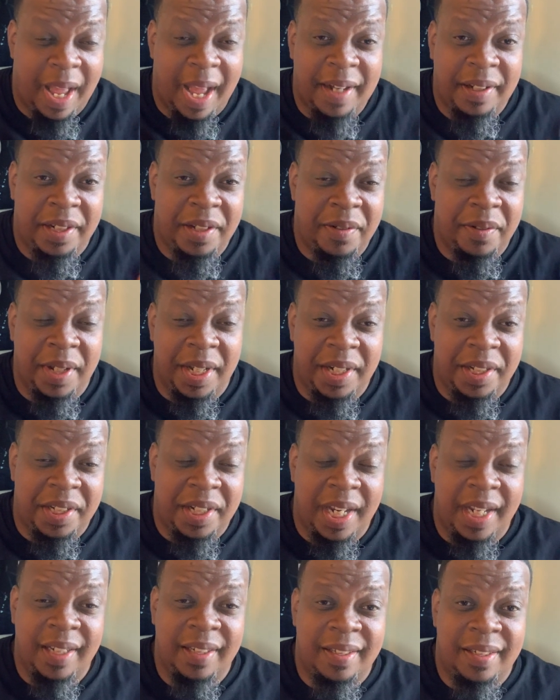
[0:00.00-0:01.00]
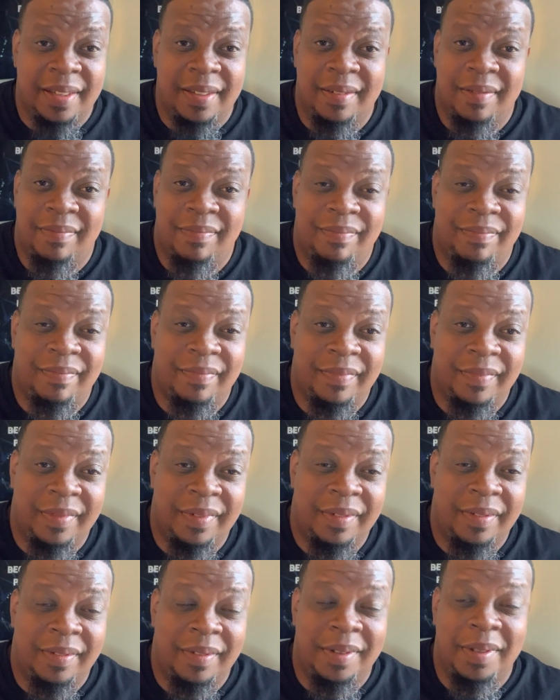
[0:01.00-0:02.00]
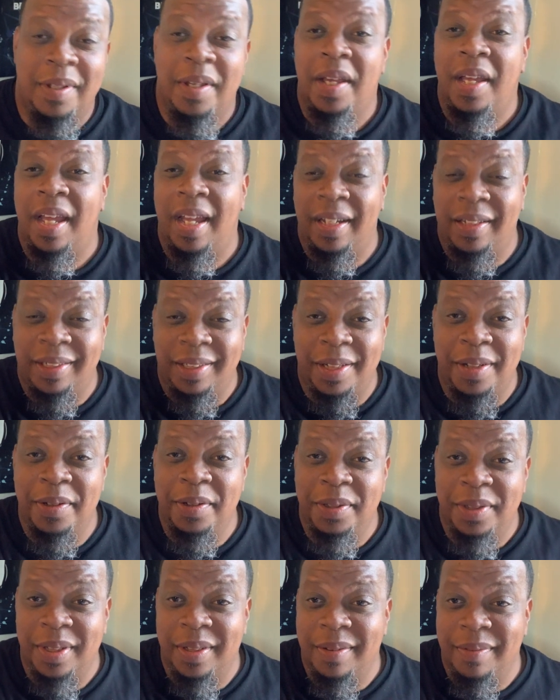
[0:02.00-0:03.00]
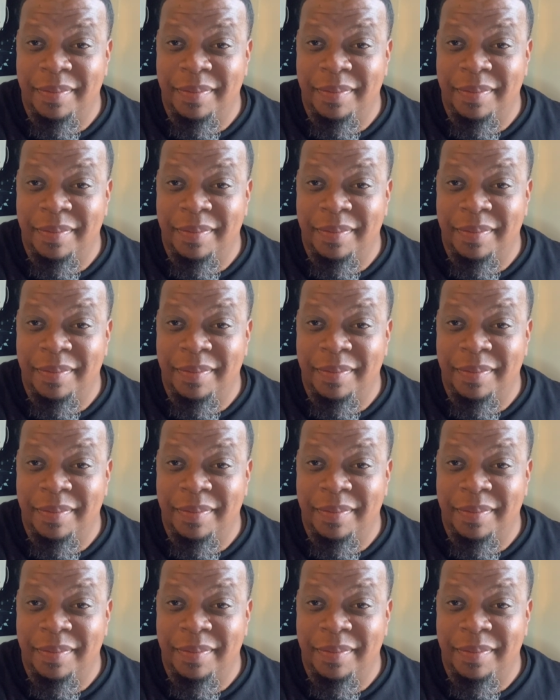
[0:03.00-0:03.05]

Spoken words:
after you get chased, excuse